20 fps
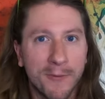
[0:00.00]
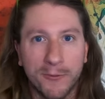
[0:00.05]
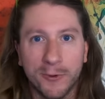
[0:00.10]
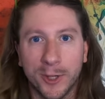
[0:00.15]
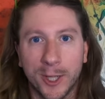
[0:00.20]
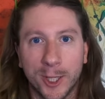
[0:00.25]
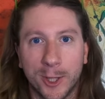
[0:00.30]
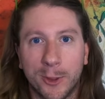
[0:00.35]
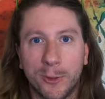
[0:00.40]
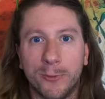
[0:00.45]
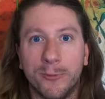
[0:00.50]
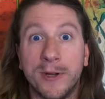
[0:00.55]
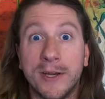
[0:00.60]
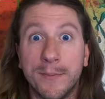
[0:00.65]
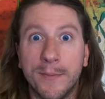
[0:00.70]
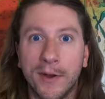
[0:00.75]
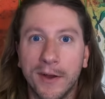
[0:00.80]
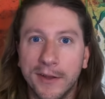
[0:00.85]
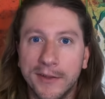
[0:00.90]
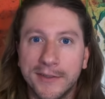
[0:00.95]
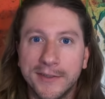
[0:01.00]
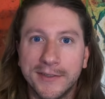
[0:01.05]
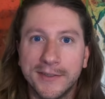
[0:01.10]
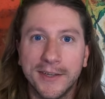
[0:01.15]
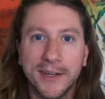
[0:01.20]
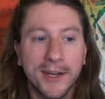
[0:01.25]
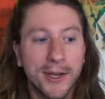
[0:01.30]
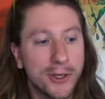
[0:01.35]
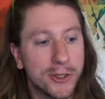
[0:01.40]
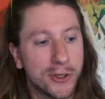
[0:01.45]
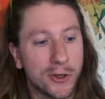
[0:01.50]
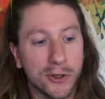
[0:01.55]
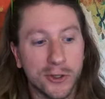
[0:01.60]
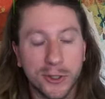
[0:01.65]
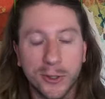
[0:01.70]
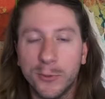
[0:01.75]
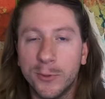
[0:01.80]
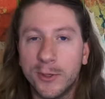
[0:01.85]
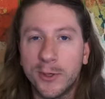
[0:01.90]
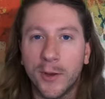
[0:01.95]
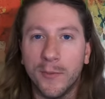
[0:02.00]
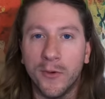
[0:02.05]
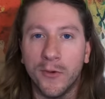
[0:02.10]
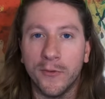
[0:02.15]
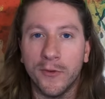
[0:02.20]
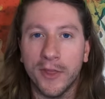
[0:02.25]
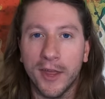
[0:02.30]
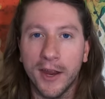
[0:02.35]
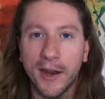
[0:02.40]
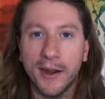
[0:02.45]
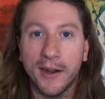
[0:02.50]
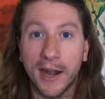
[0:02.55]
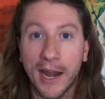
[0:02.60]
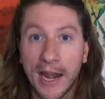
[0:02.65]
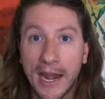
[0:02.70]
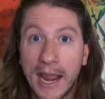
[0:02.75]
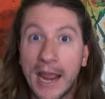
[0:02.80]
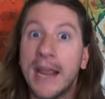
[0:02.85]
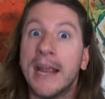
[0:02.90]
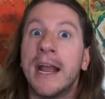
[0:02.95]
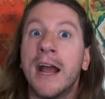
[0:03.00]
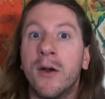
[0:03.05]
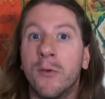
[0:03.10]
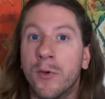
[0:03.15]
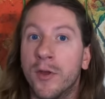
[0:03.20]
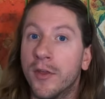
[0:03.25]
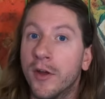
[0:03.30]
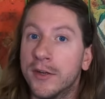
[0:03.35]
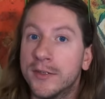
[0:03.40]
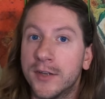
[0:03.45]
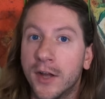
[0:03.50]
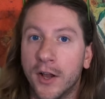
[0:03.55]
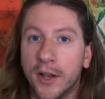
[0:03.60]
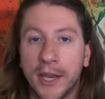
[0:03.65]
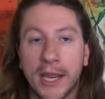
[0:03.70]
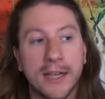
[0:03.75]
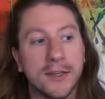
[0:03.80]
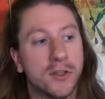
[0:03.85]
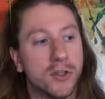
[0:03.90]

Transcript: for like 3 months. So she would come over there and hang out with us all day.